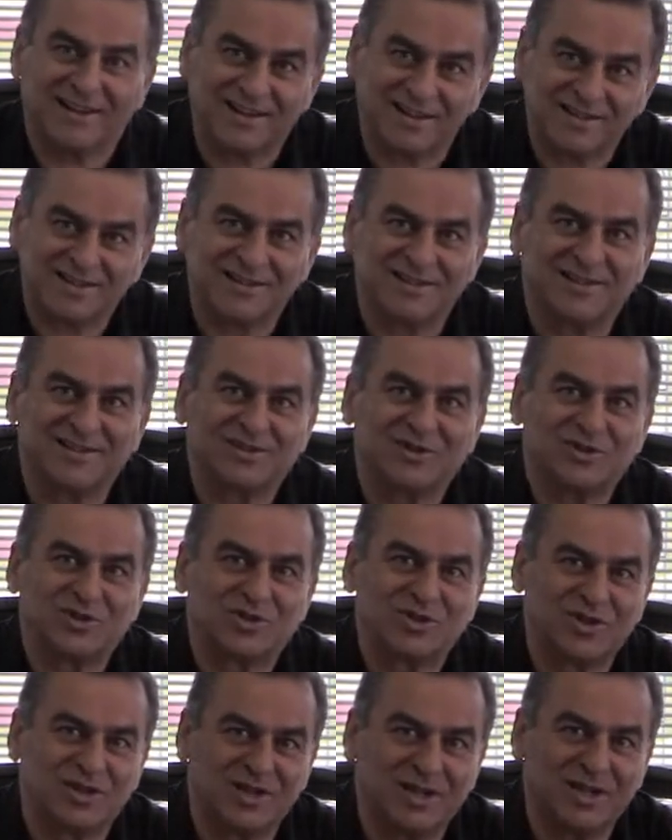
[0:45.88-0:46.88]
excellent
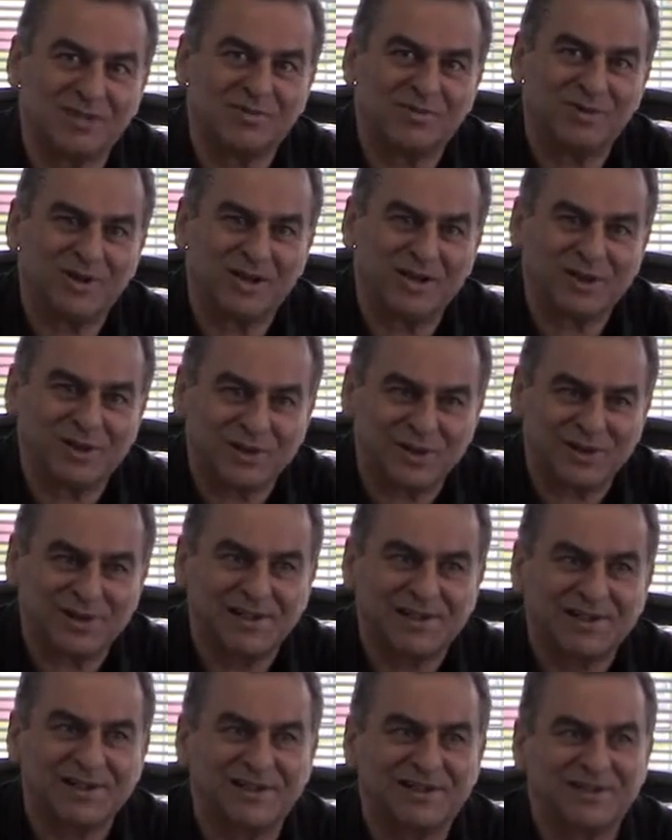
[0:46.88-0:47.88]
job
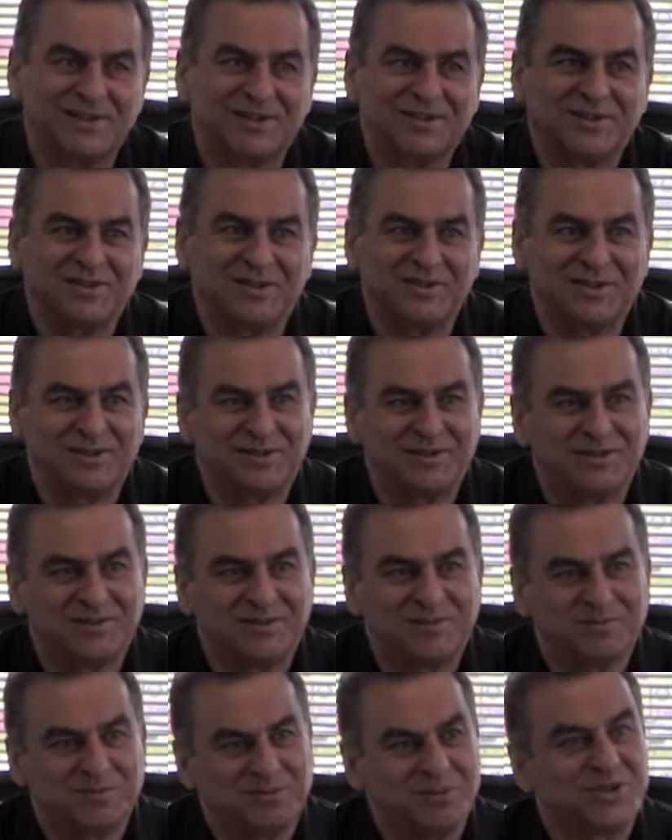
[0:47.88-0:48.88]
ethically and
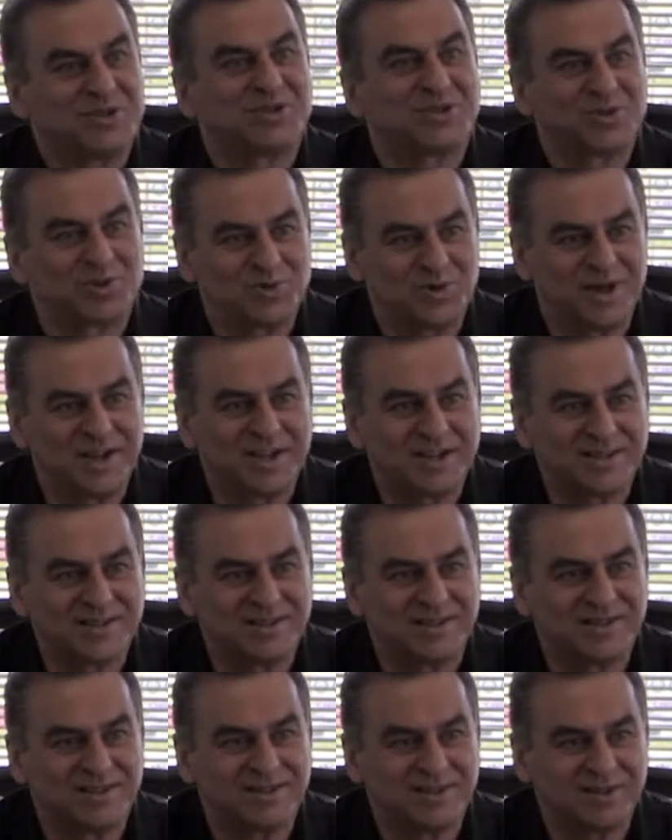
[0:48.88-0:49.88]
uh,
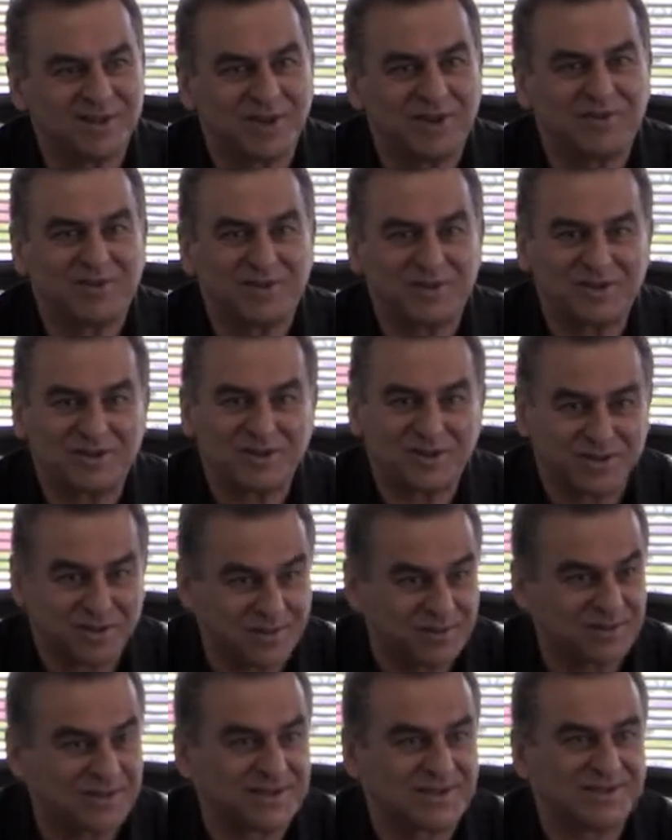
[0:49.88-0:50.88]
business-wise and offering
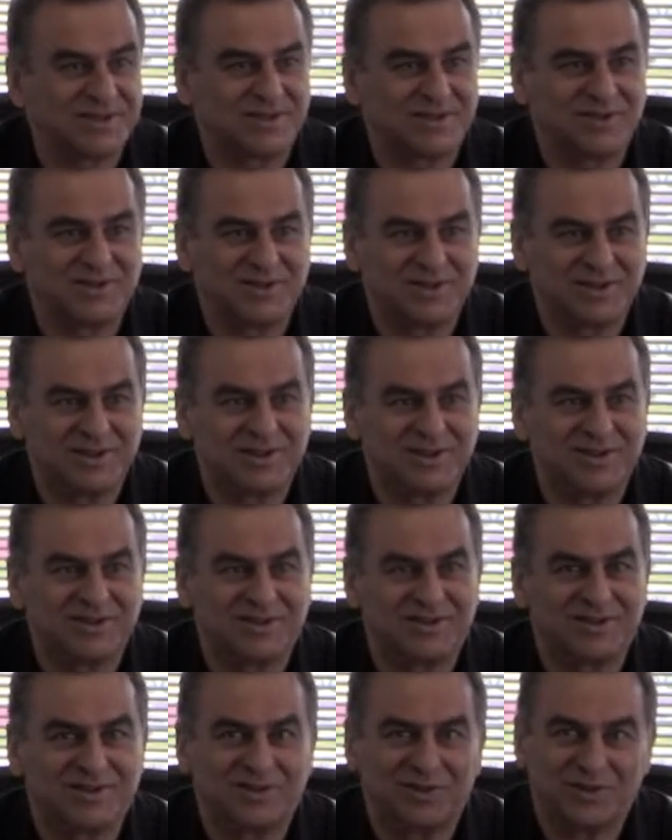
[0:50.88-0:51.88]
services to,
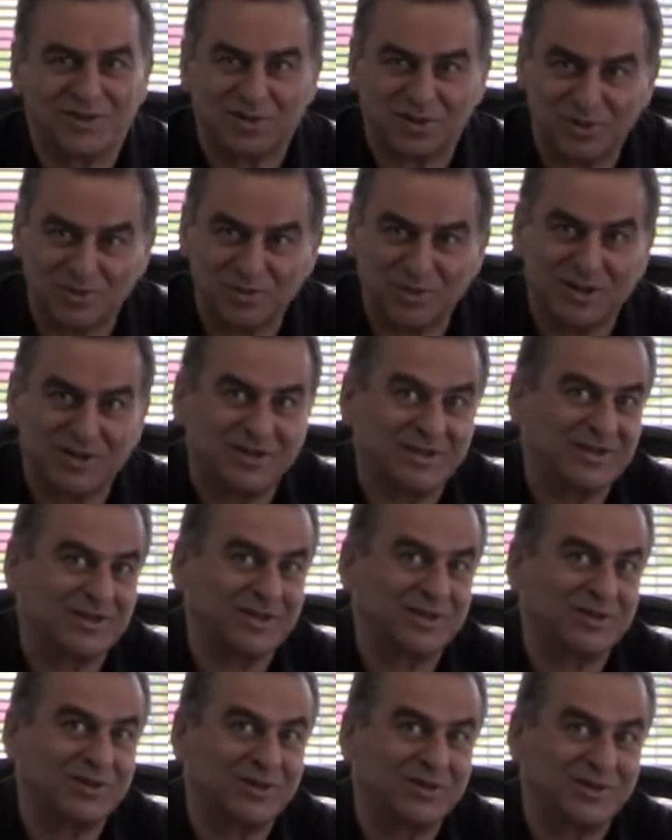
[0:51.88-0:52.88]
the, to their
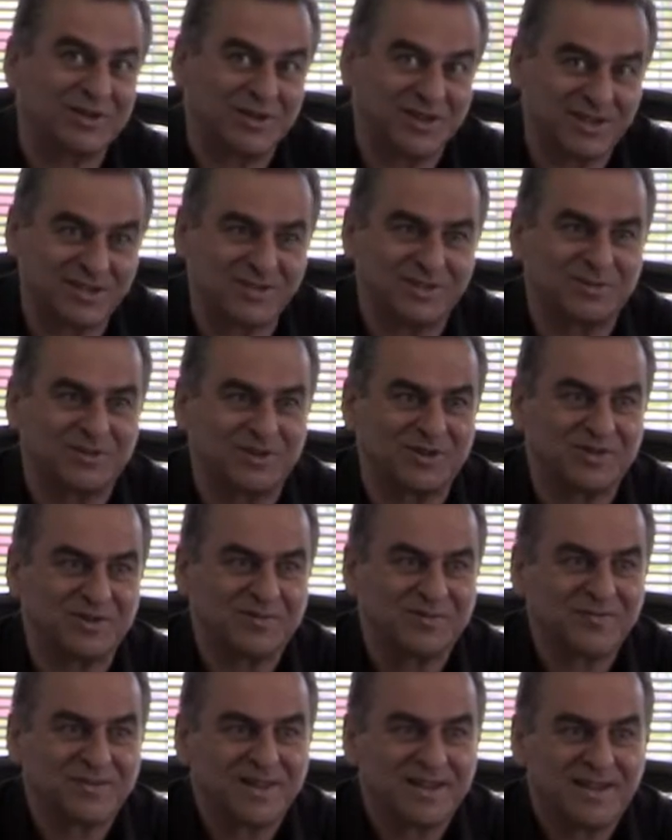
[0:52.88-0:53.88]
community and to their customers.
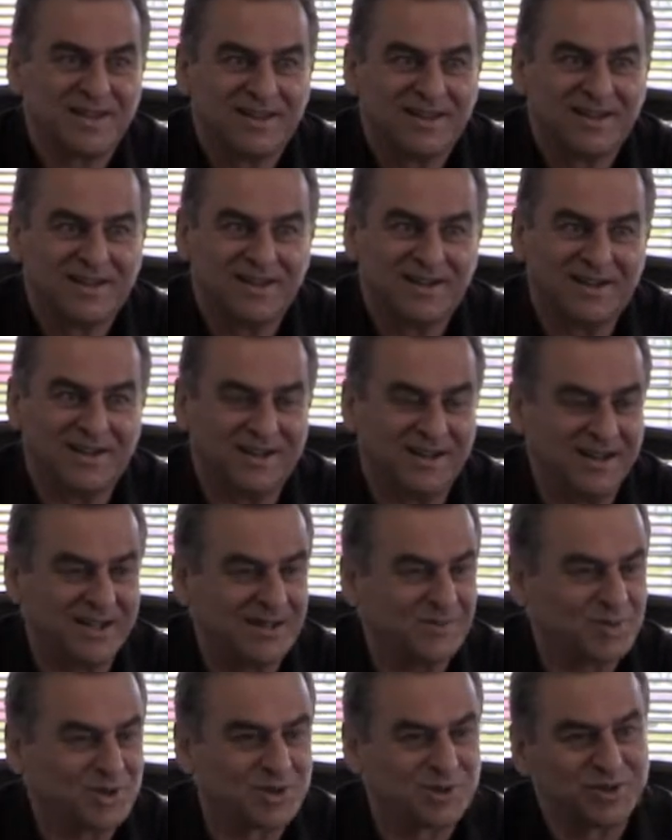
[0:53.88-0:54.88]
And I
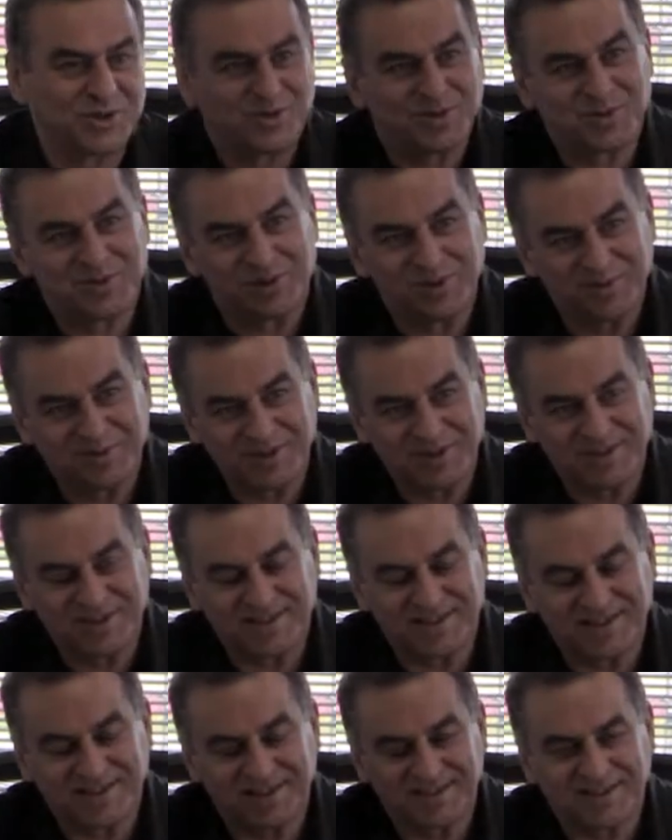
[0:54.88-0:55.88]
am sure you will
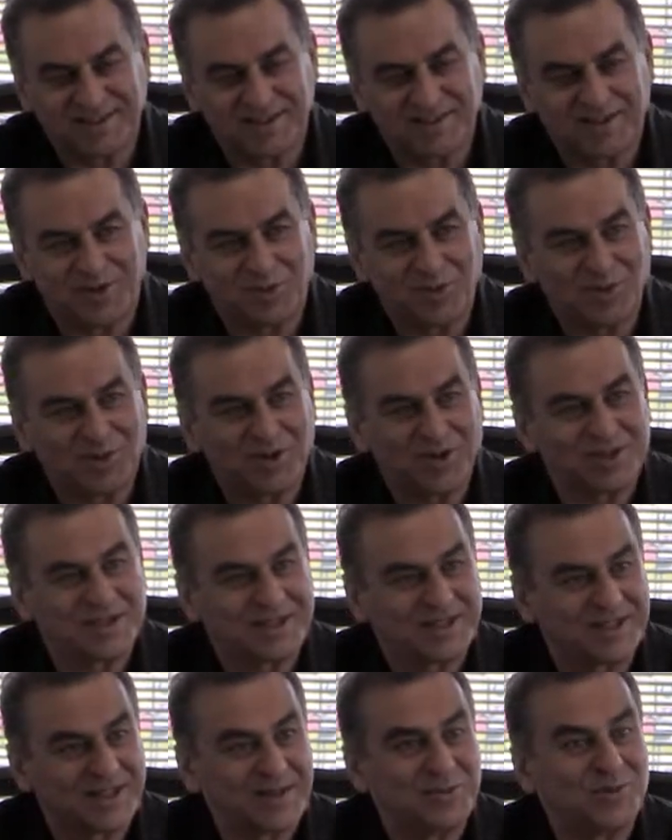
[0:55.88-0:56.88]
be uh,
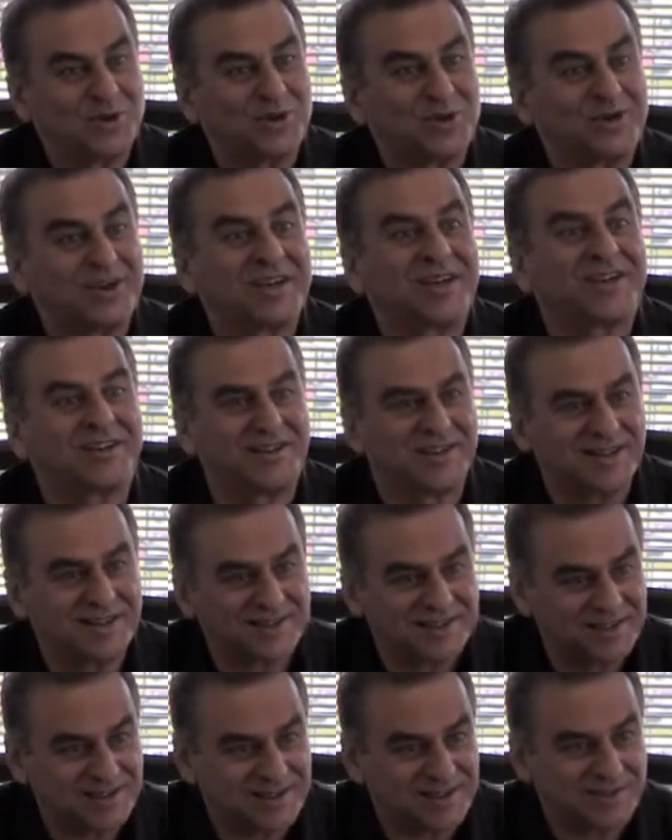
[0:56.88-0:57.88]
awarding them or
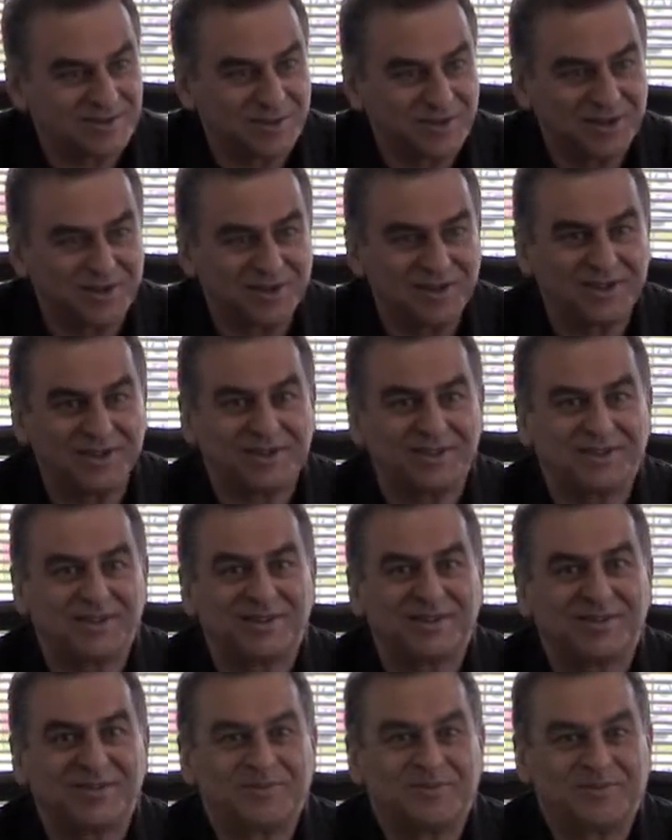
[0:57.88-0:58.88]
recognizing them on the
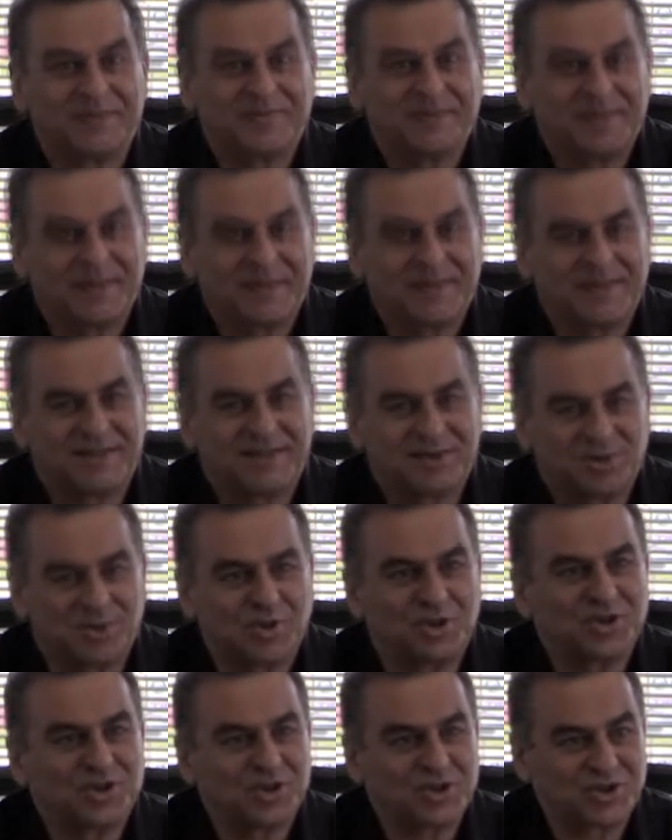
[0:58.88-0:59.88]
uh,
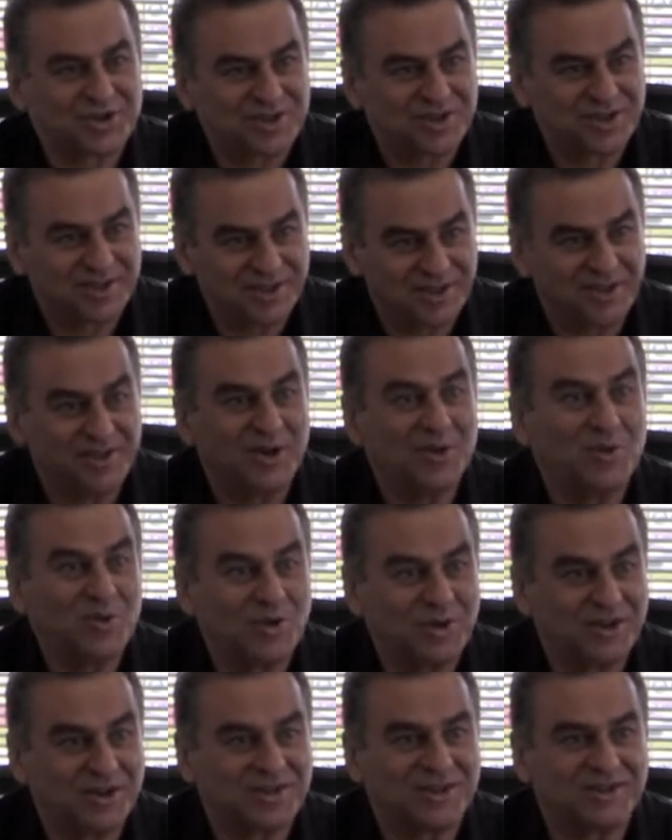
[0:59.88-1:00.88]
Torch
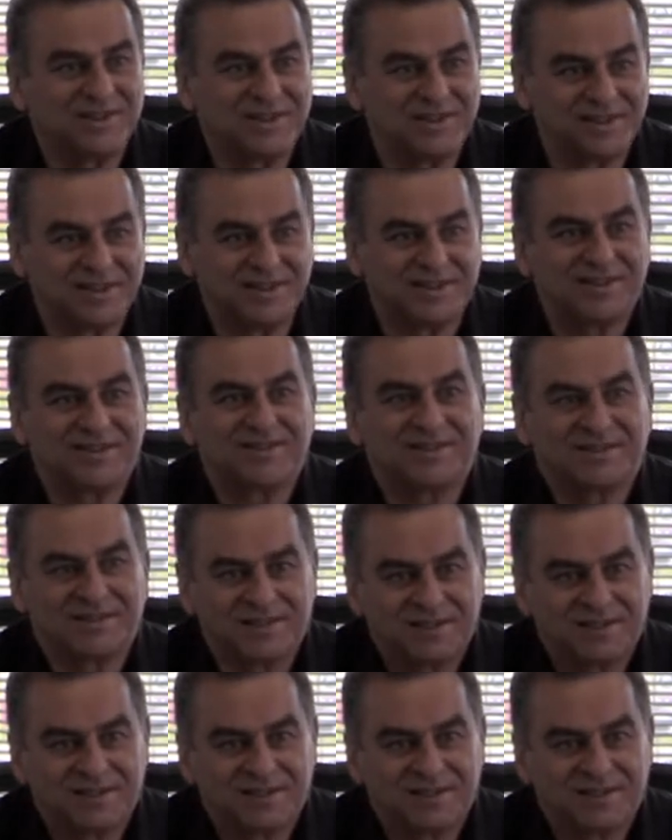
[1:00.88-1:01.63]
Award uh,